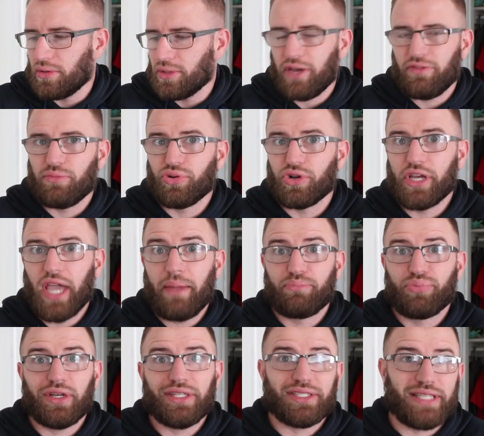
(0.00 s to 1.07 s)
Not even pre-game,
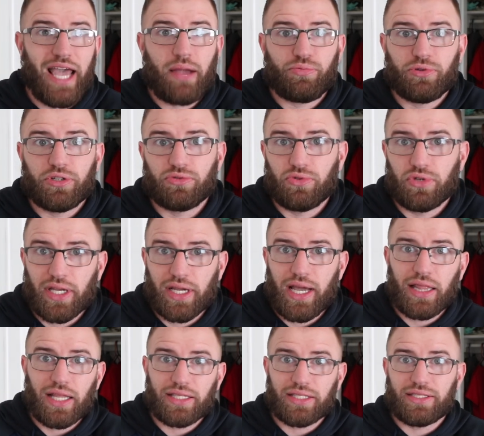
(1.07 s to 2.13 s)
pre-snap ritual. Like, I'd
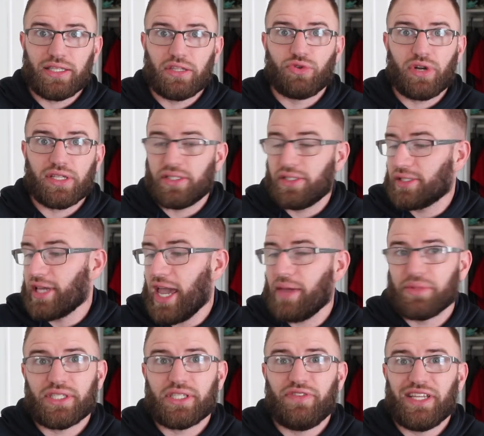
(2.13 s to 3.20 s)
like to see the rest of this game
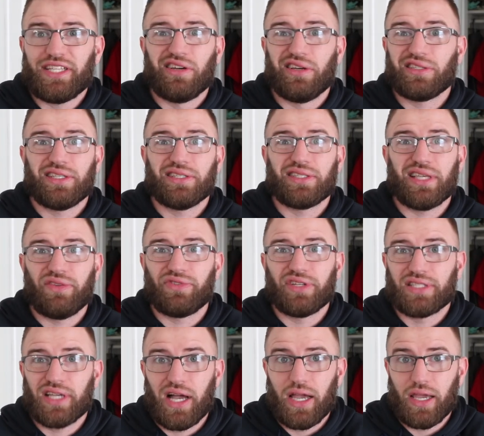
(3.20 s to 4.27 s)
and see if he does this every
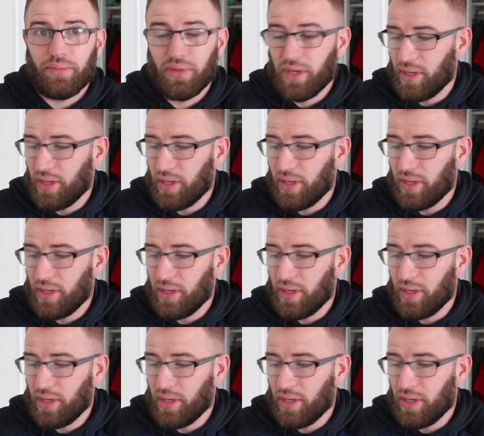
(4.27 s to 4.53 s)
time.